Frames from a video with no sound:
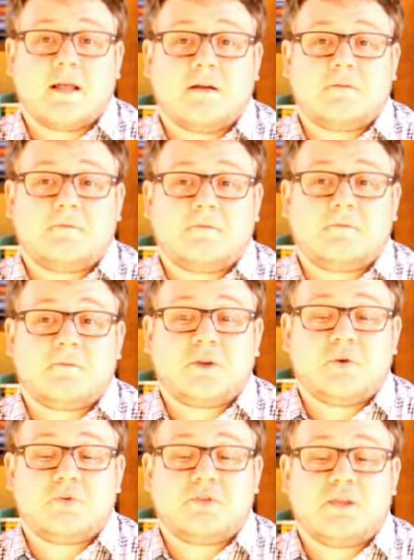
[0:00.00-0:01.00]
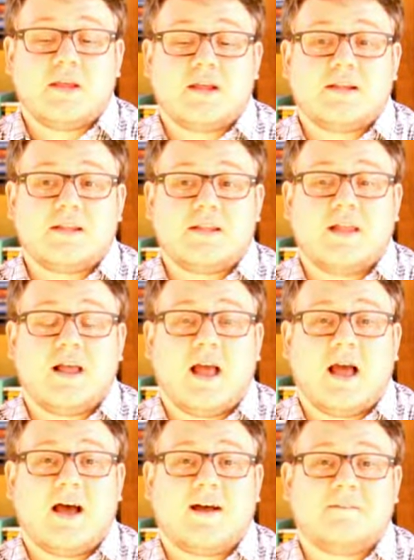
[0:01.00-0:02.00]
A few things.
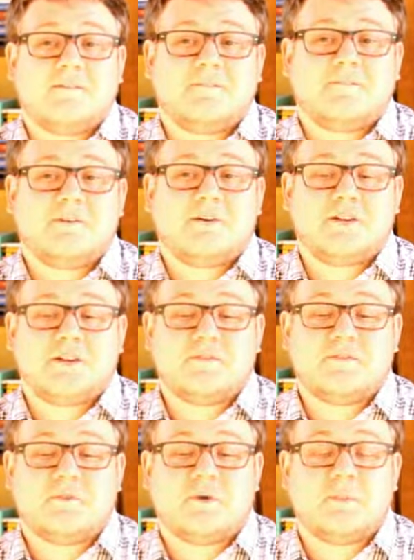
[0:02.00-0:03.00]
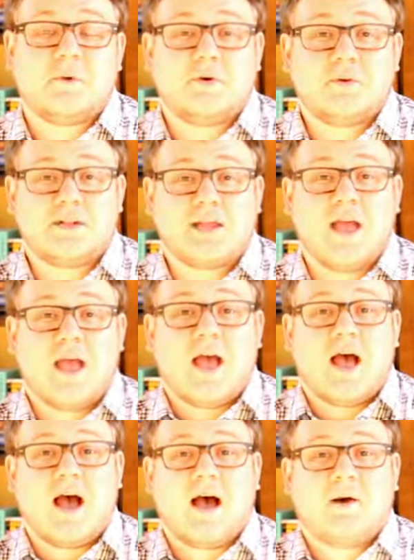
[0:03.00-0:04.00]
Um, first and foremost,
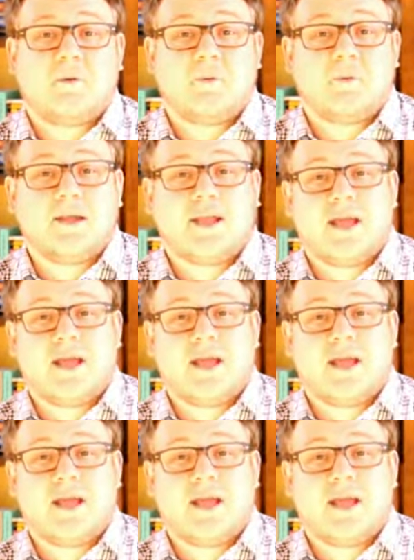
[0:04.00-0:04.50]
uh, we